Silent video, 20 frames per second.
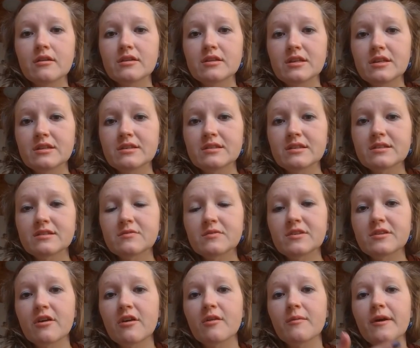Jesus, we
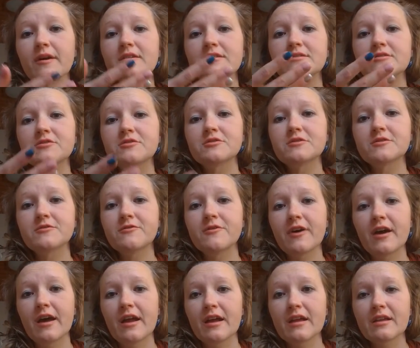talk about, is
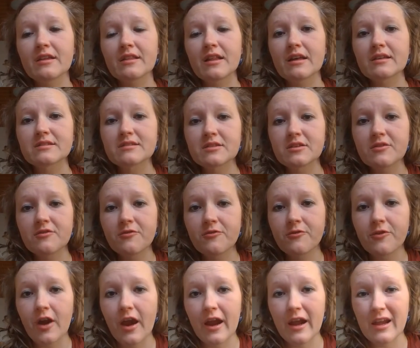crucified, and that's Good
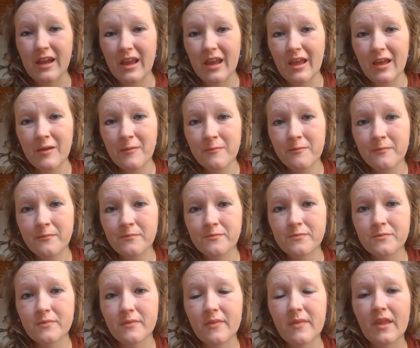Friday.
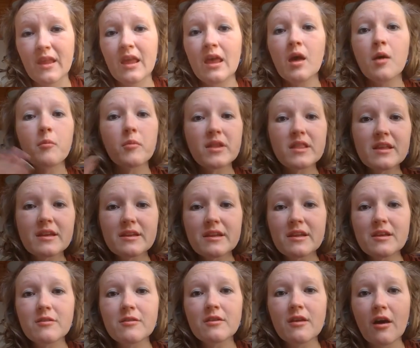But then
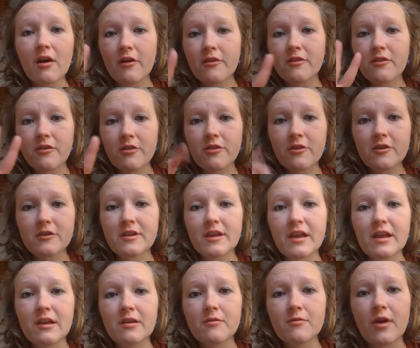he, on the third
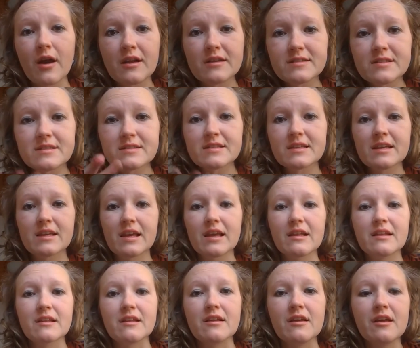day, he rises
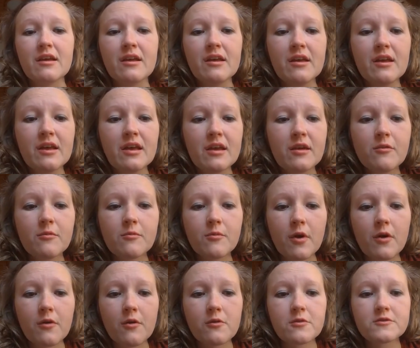again. He
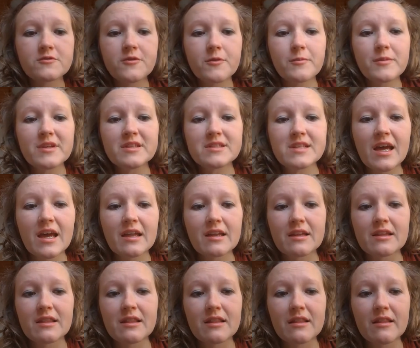rose from the dead,
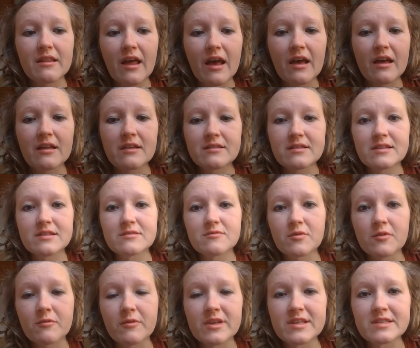and that is
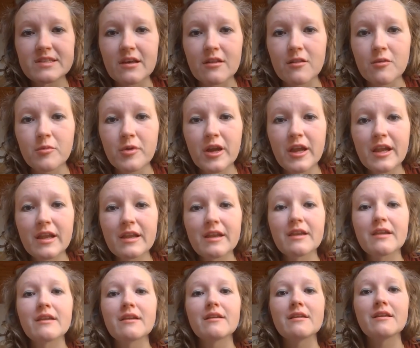when we celebrate
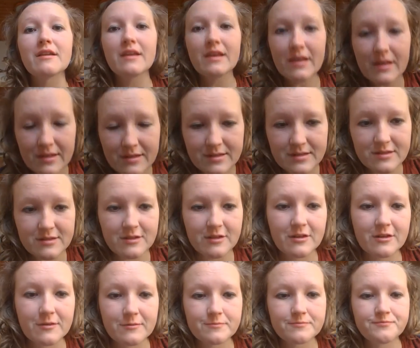
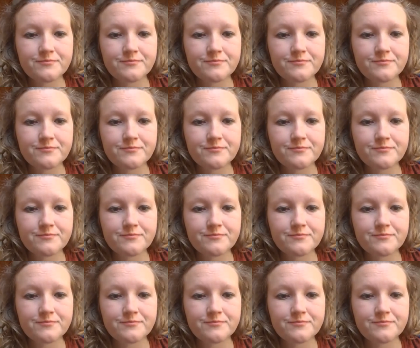Easter.